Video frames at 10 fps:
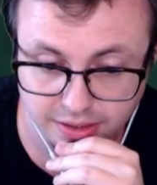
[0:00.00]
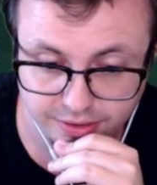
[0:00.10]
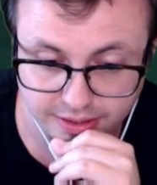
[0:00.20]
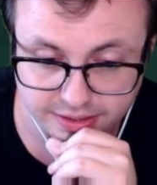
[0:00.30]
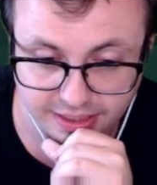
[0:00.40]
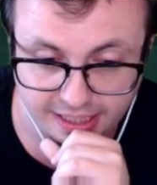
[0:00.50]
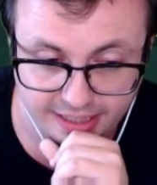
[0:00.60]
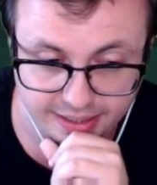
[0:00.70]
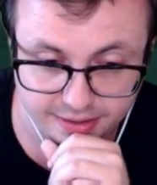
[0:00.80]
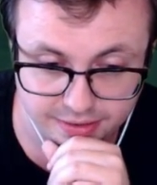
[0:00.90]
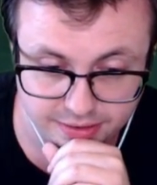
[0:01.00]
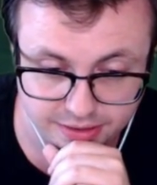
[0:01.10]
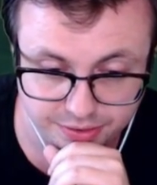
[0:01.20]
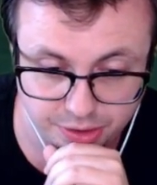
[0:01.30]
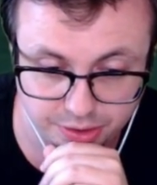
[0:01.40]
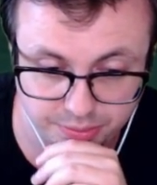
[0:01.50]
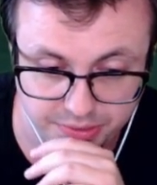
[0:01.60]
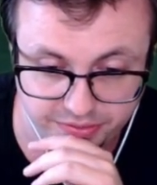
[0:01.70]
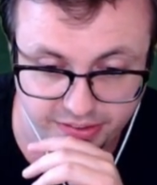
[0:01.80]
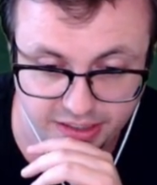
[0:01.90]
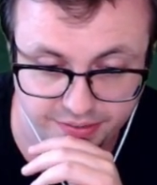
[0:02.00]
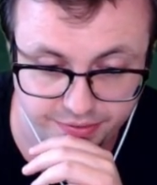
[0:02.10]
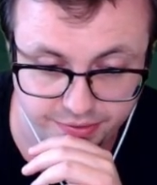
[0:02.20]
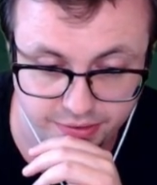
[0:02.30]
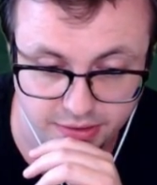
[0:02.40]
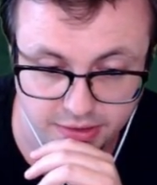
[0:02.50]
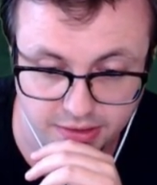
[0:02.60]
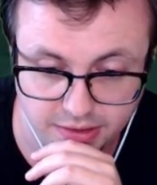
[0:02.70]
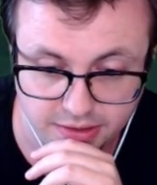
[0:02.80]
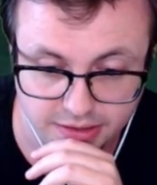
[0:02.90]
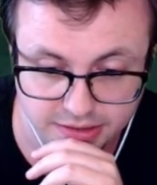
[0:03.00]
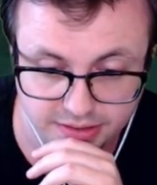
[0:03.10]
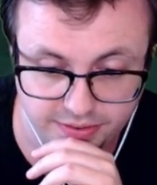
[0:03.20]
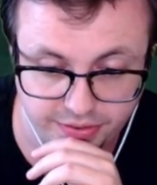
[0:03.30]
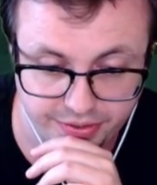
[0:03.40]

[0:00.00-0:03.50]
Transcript: So that's 8. This will only be 5. This is very